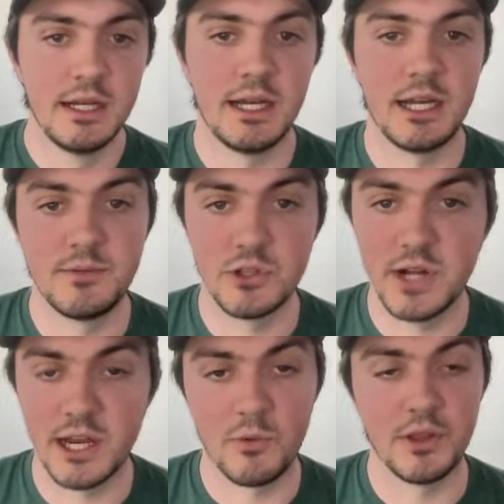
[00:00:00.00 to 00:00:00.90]
So kind
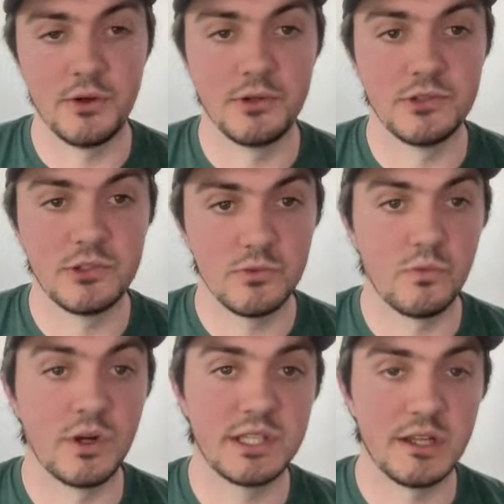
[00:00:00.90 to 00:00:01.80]
of one of those
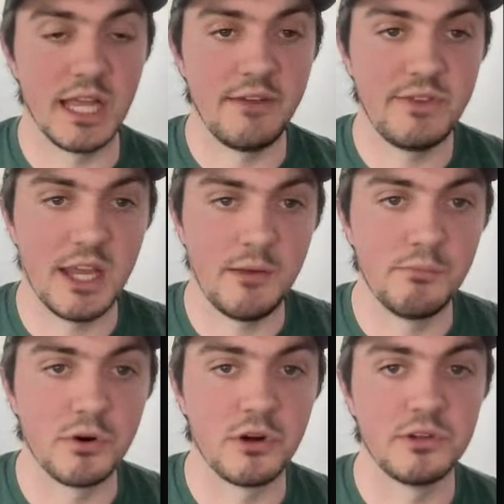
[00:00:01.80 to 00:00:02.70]
once in a lifetime
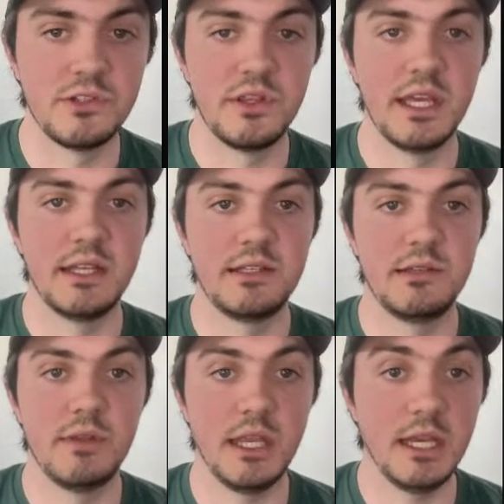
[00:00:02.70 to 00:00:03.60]
birds that
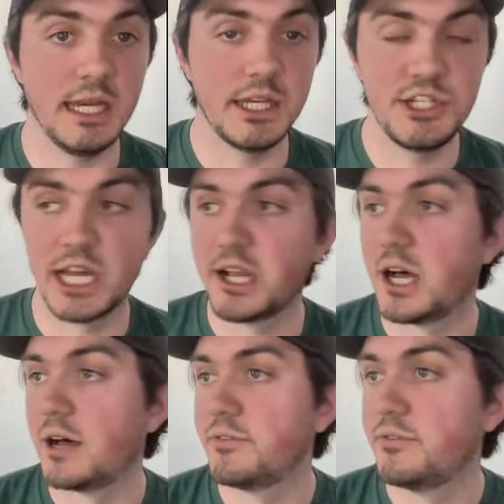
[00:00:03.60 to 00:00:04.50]
you need to check
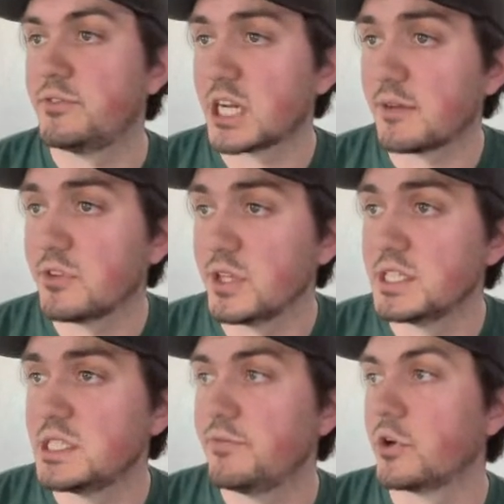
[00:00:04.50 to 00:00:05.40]
off the
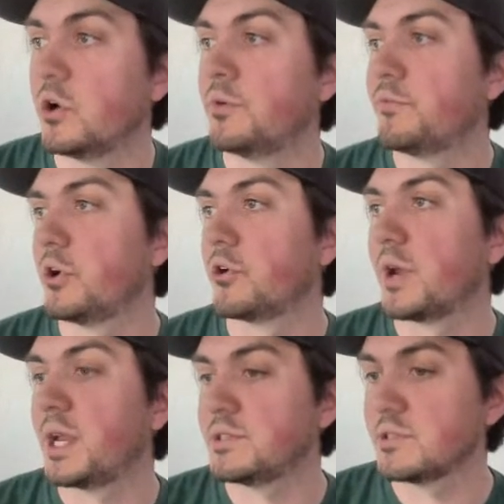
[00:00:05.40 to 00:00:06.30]
list if you're going for your
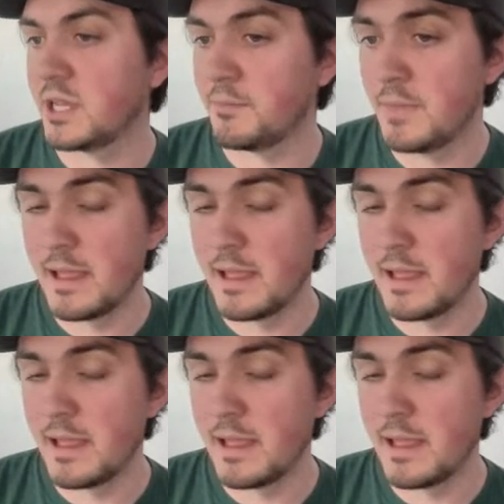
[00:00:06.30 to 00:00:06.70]
Grand Slam.